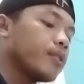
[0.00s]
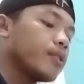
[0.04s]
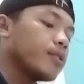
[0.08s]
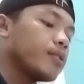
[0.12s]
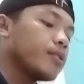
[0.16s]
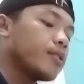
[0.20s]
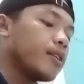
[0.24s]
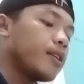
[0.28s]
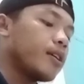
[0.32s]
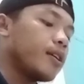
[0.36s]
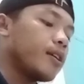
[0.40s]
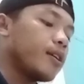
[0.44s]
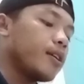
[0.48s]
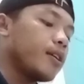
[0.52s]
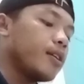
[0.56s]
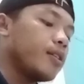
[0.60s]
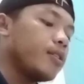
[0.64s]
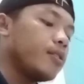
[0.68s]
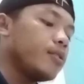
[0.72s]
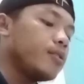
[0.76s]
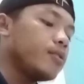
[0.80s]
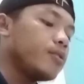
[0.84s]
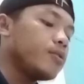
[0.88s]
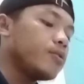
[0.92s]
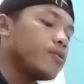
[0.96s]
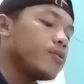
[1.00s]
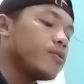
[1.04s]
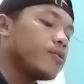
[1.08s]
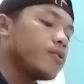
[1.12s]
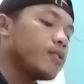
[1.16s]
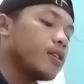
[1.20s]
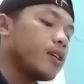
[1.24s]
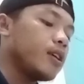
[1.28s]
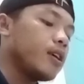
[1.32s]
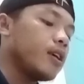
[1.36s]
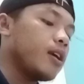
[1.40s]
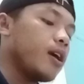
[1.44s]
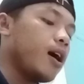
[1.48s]
today to
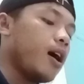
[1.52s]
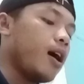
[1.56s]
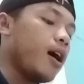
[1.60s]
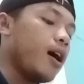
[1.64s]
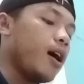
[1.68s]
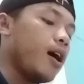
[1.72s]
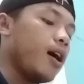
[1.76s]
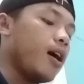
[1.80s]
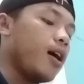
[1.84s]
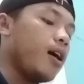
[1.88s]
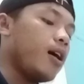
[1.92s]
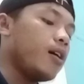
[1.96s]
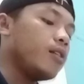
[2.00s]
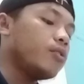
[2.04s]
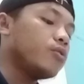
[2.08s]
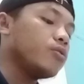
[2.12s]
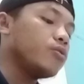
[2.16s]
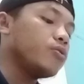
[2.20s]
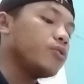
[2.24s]
see how